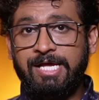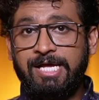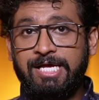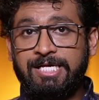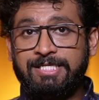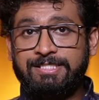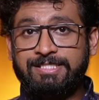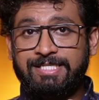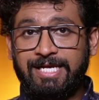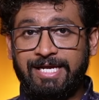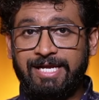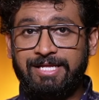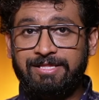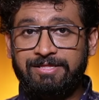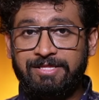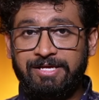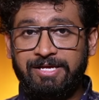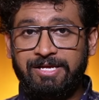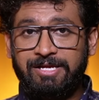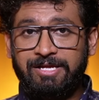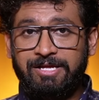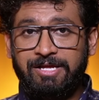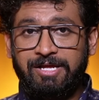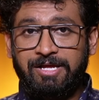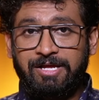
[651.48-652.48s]
Second
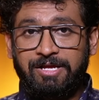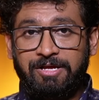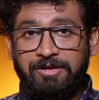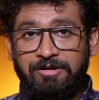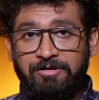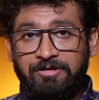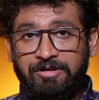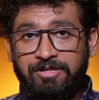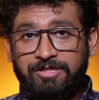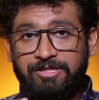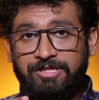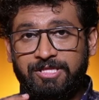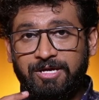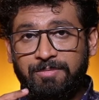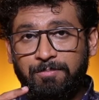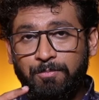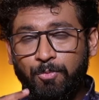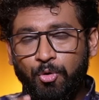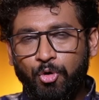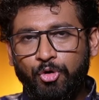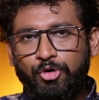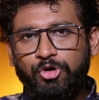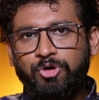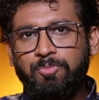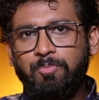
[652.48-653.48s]
thing, the
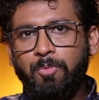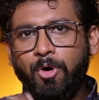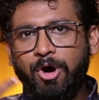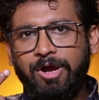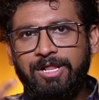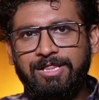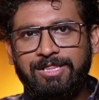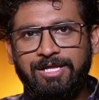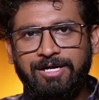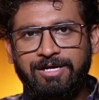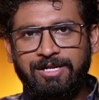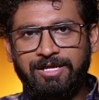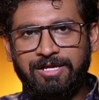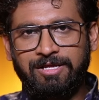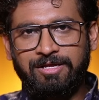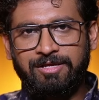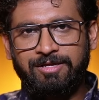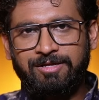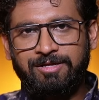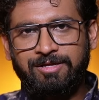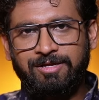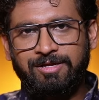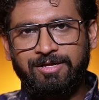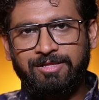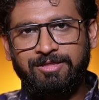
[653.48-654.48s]
more you boil the tea,
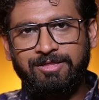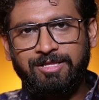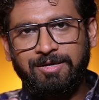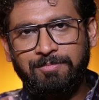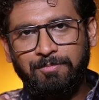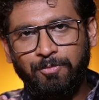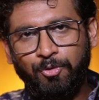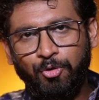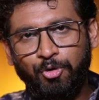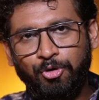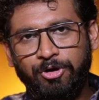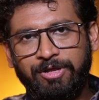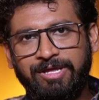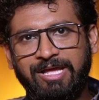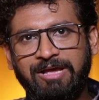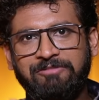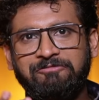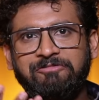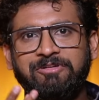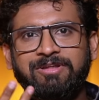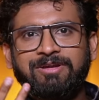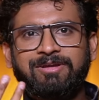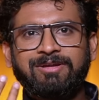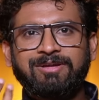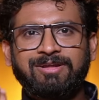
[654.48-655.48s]
the more
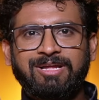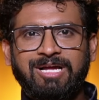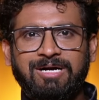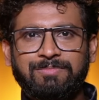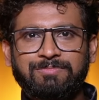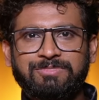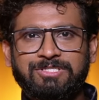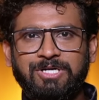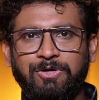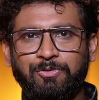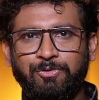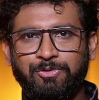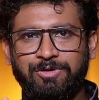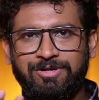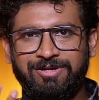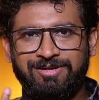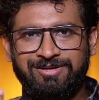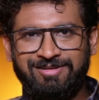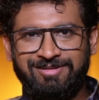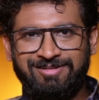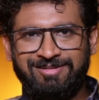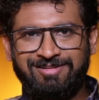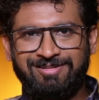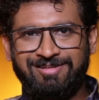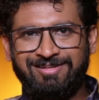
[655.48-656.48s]
caffeine comes out.
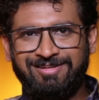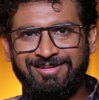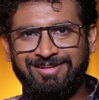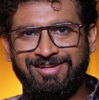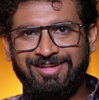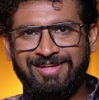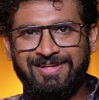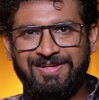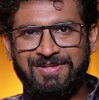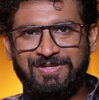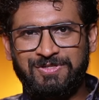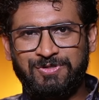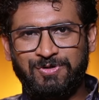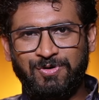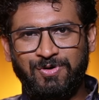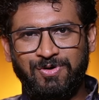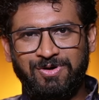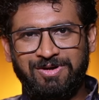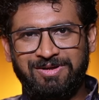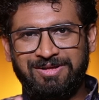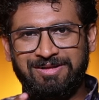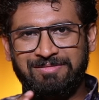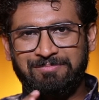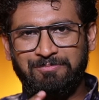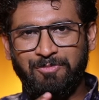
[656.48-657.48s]

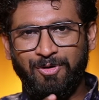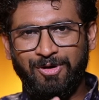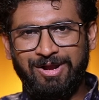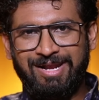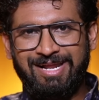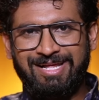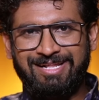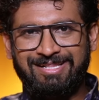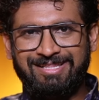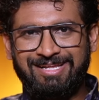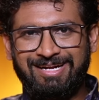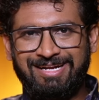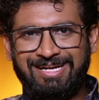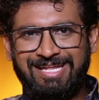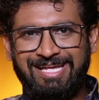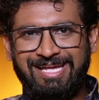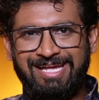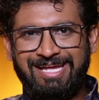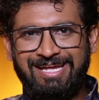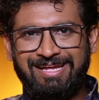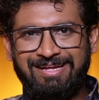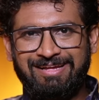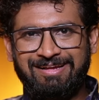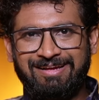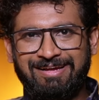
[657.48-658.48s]
So boiling the
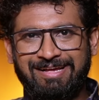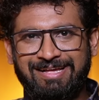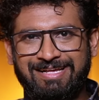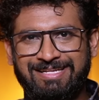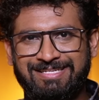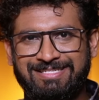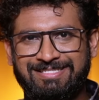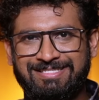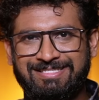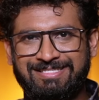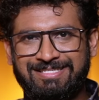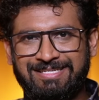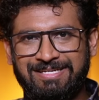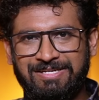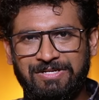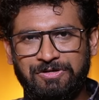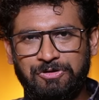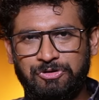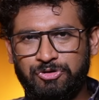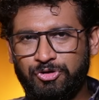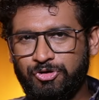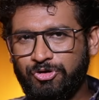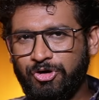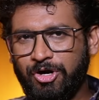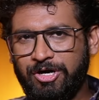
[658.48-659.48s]
tea is, you
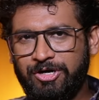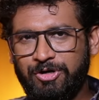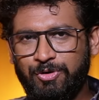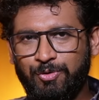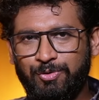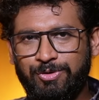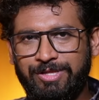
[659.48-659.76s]
should not do